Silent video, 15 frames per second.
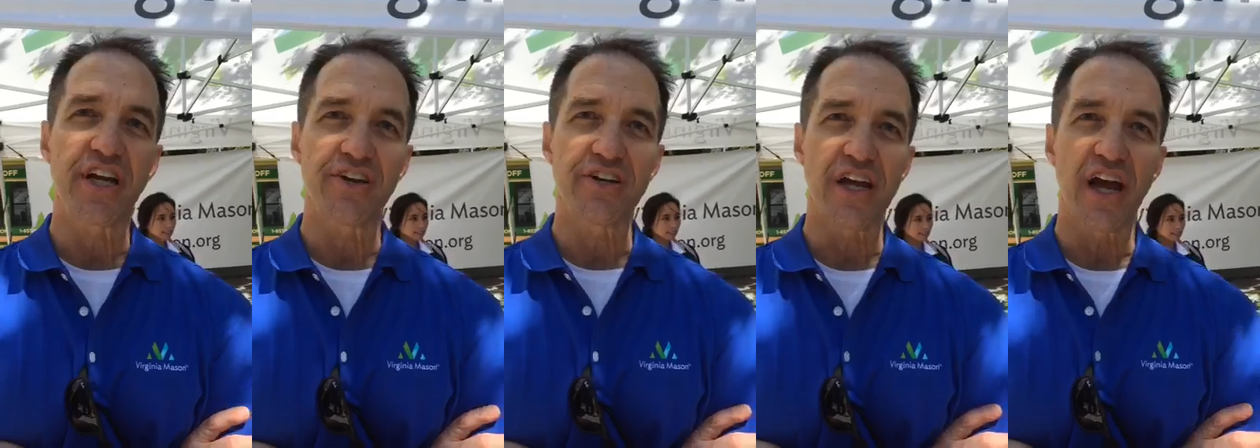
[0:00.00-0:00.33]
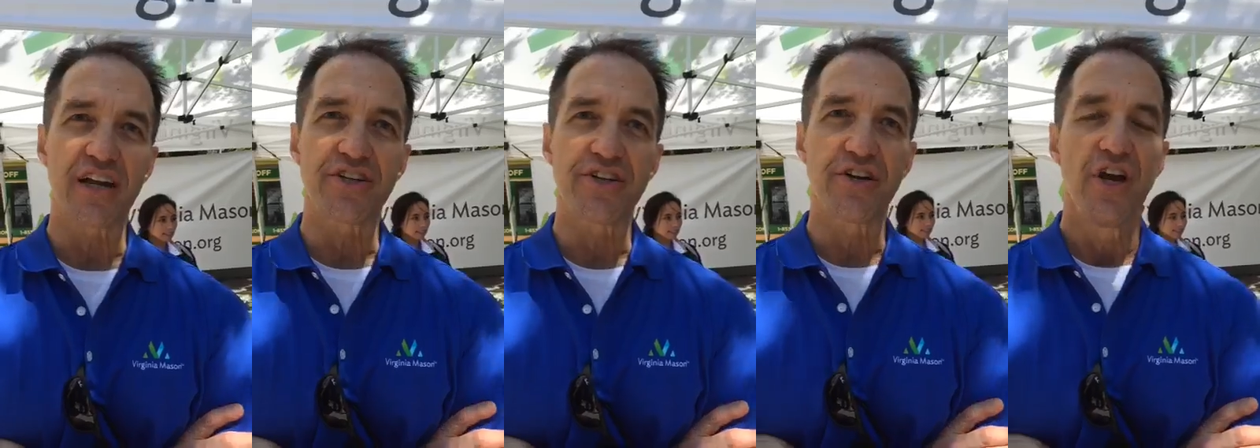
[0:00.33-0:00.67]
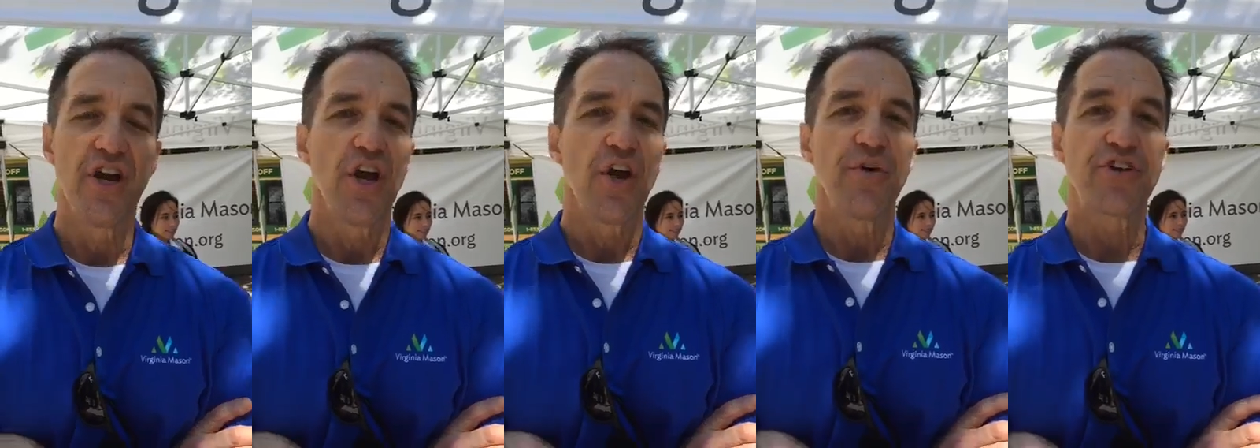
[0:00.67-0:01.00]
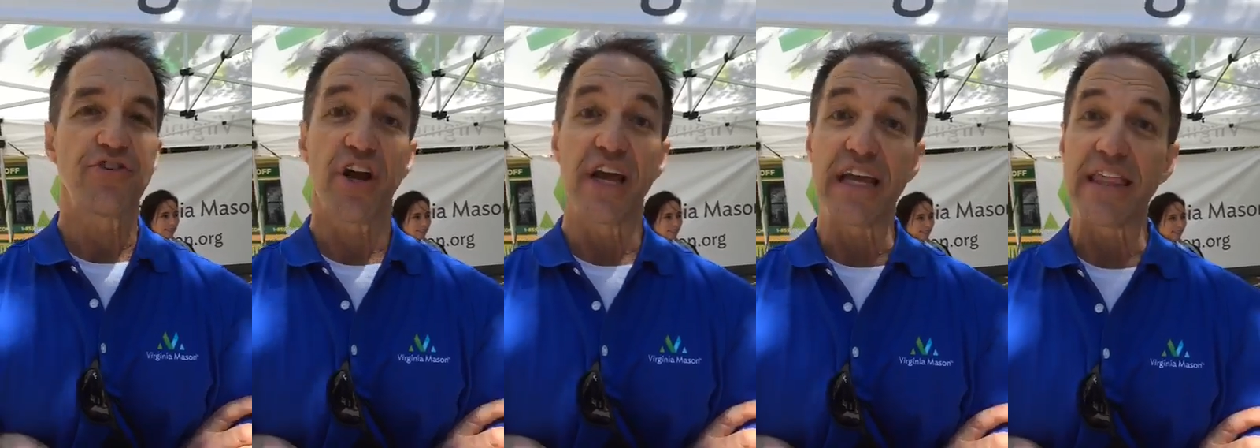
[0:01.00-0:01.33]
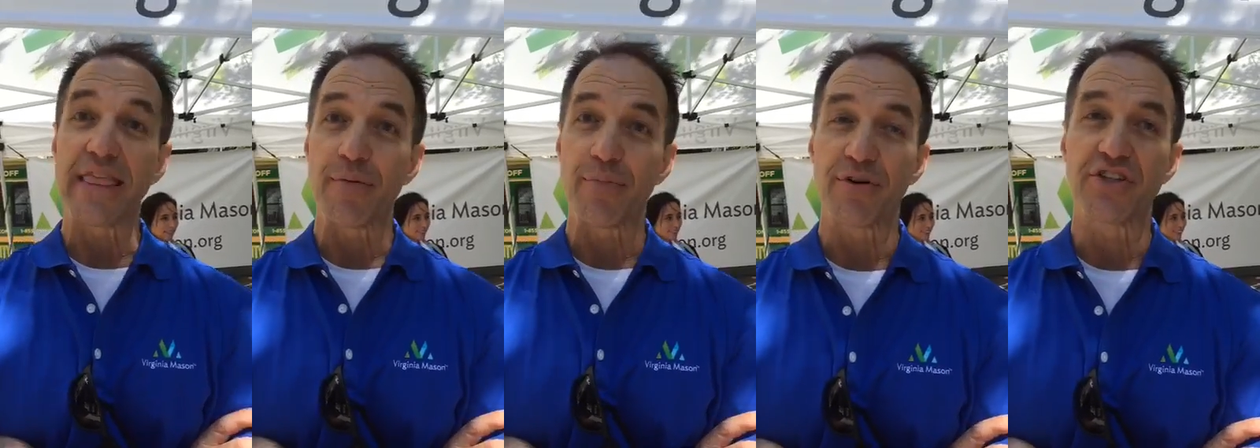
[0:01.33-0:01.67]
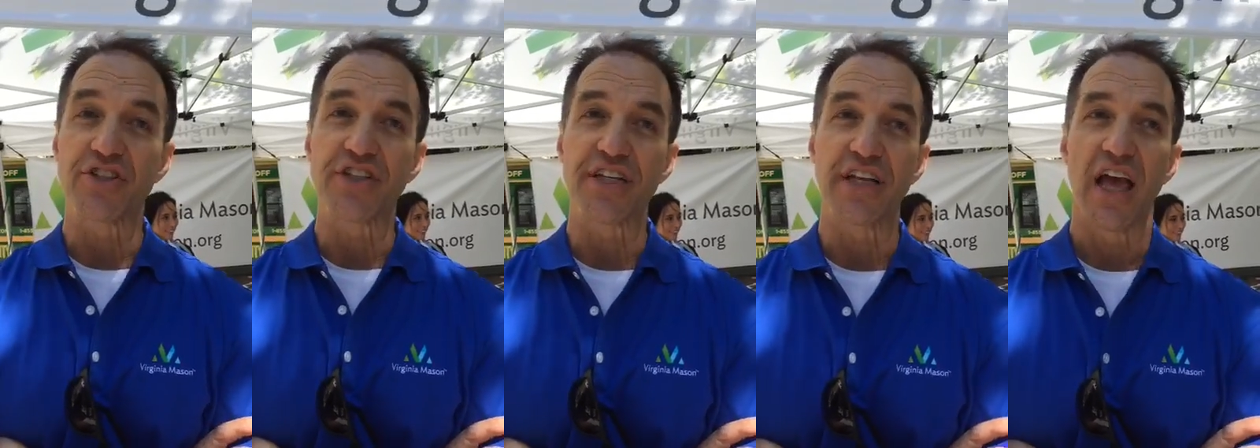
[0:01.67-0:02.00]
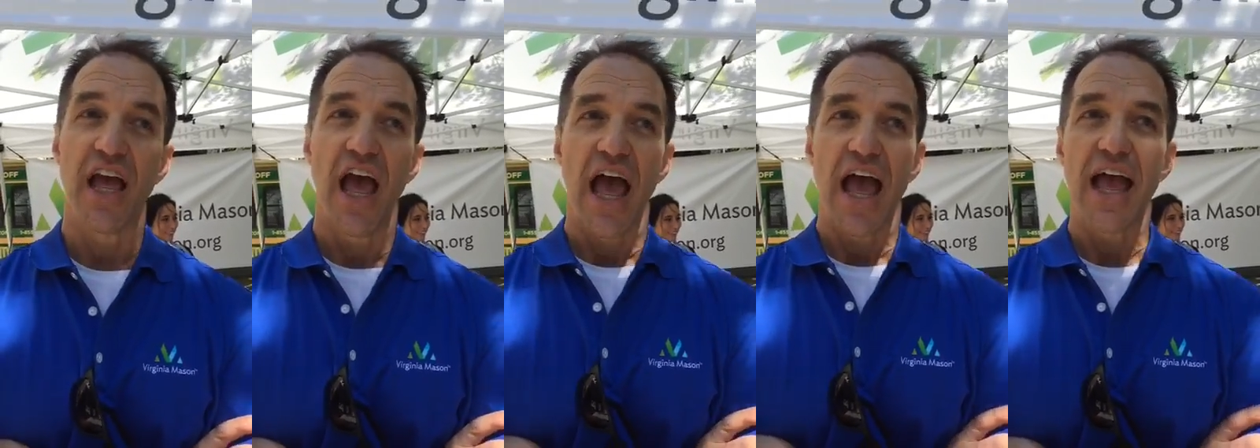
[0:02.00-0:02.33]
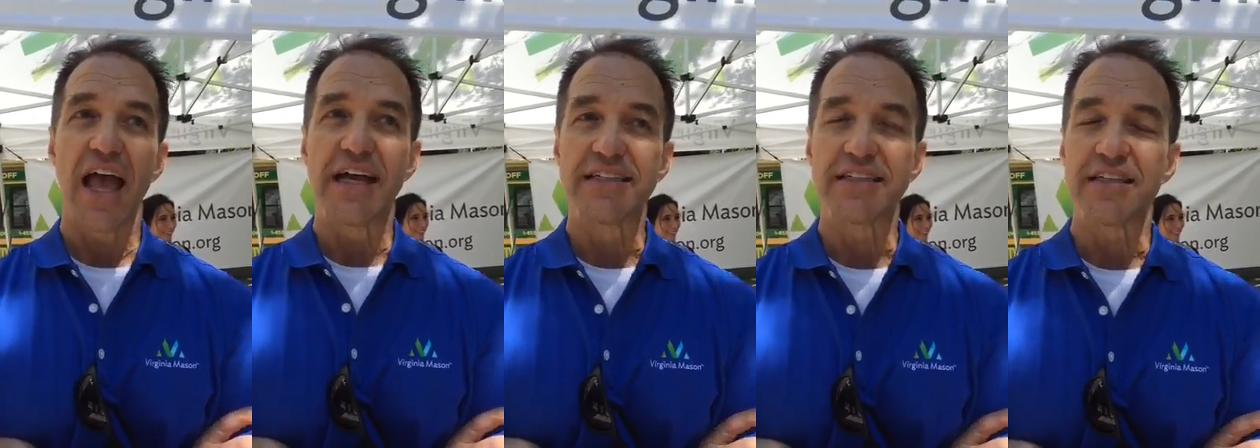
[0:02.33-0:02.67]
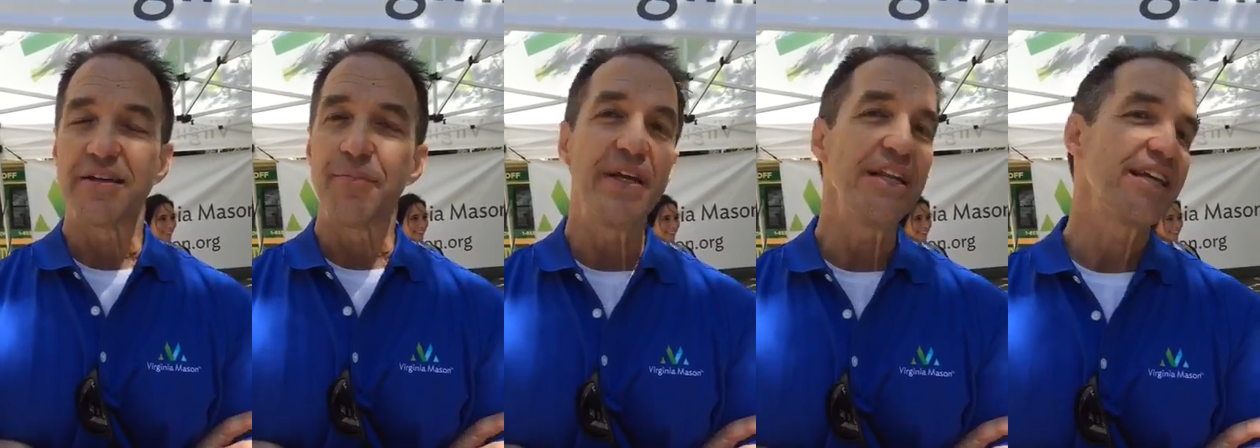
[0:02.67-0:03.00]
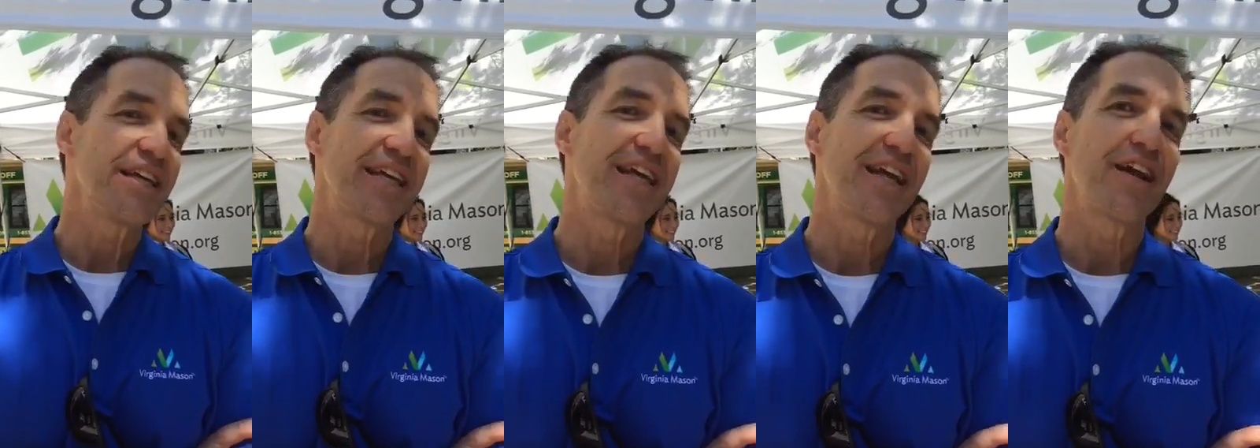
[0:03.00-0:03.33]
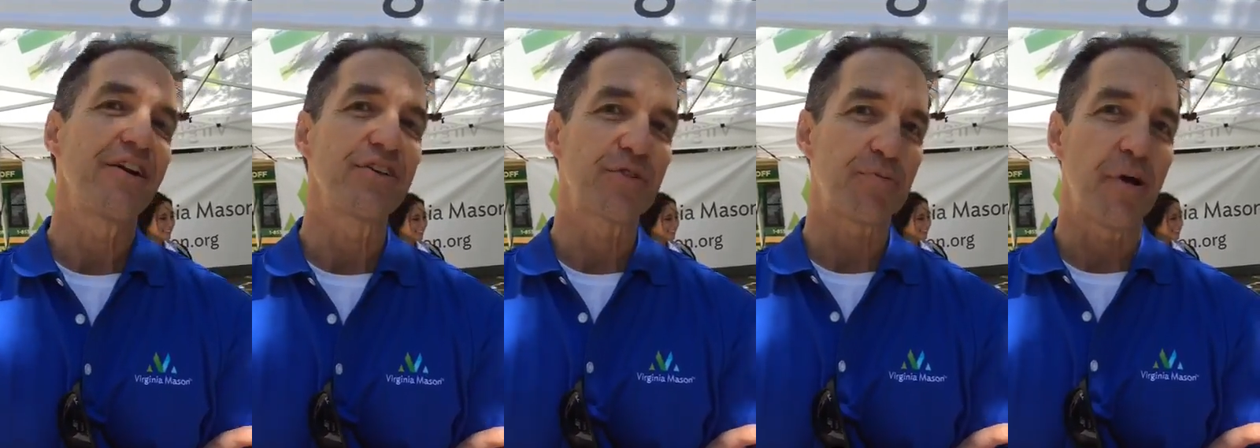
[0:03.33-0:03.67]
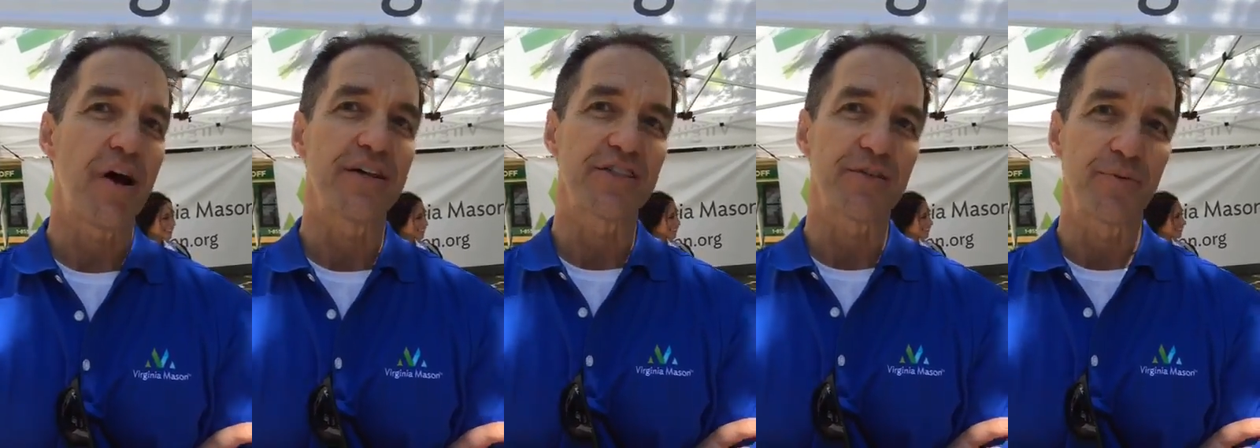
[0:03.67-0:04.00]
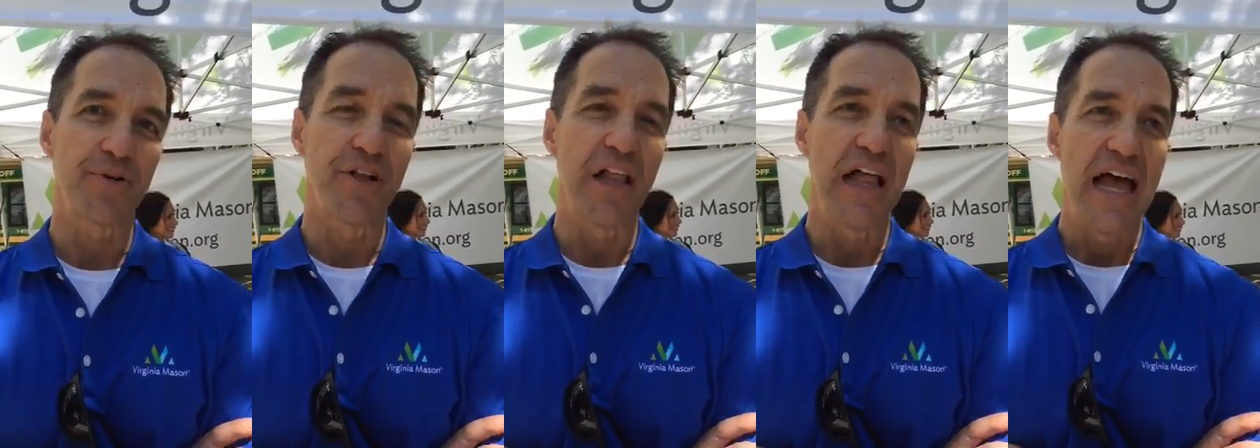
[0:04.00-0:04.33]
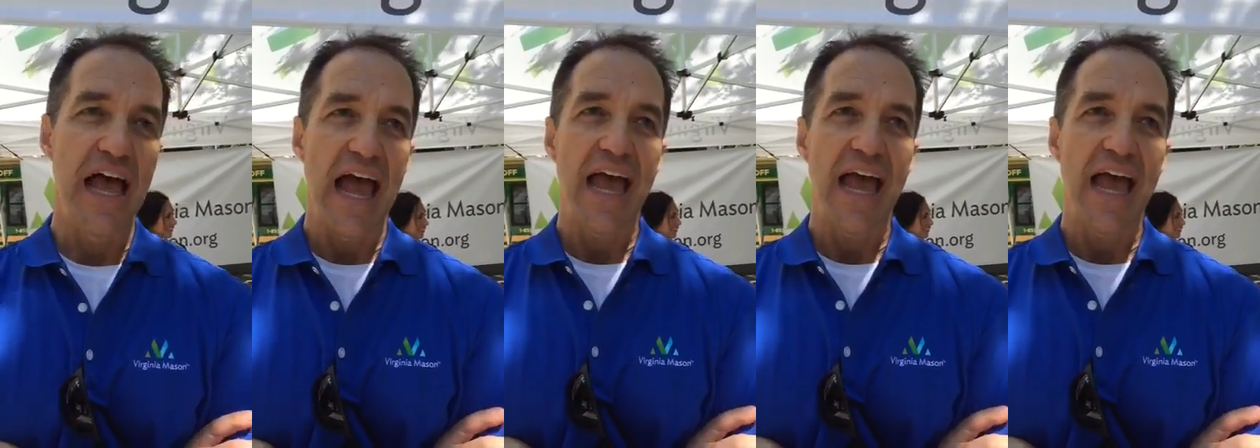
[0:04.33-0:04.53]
care doctor. We try and get the person as immediate care as possible,